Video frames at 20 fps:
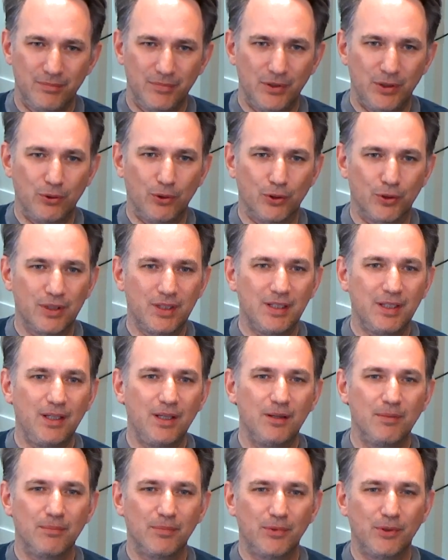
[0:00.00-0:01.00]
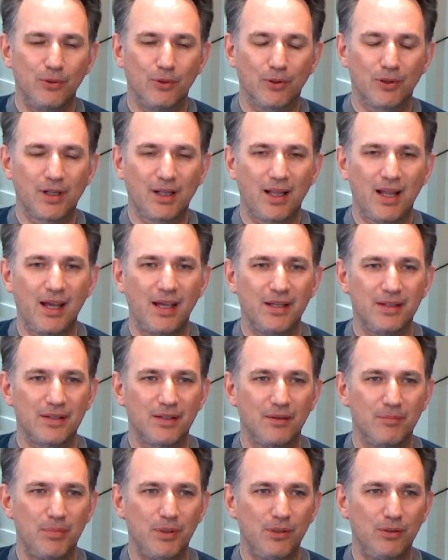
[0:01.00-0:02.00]
your team, your clients
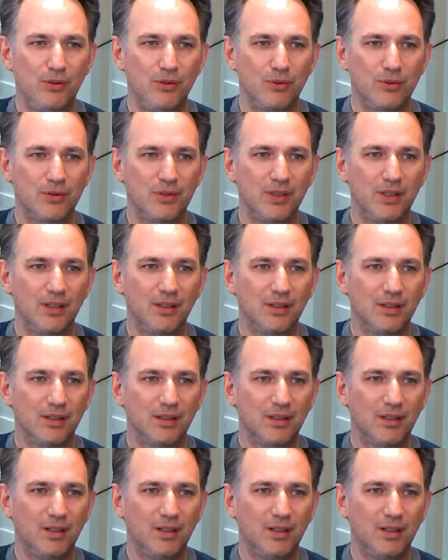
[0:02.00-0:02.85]
have been using.